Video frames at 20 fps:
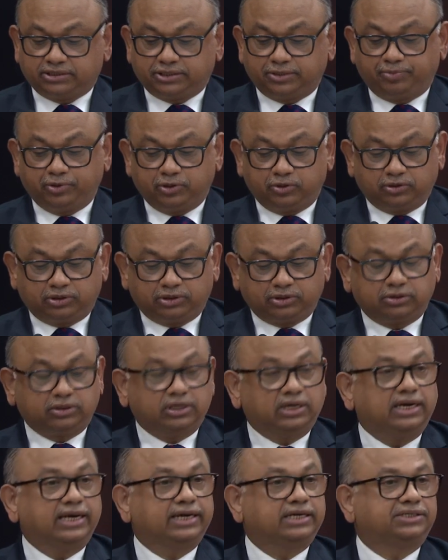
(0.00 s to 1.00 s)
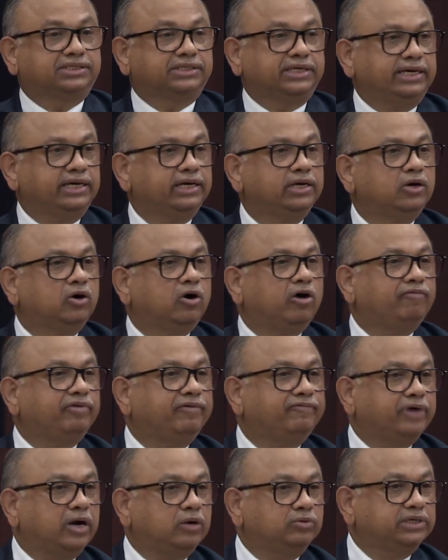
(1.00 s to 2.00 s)
tribute to the legacy of a
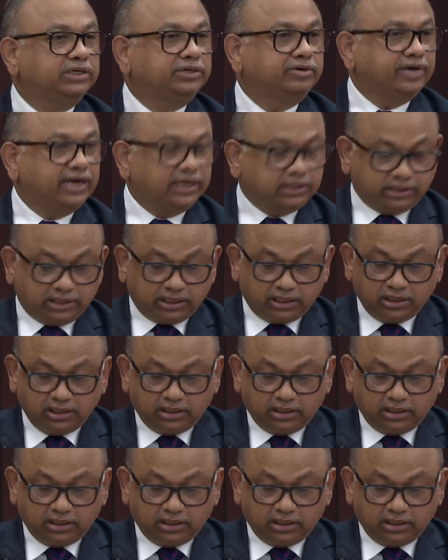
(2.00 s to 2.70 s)
founder director,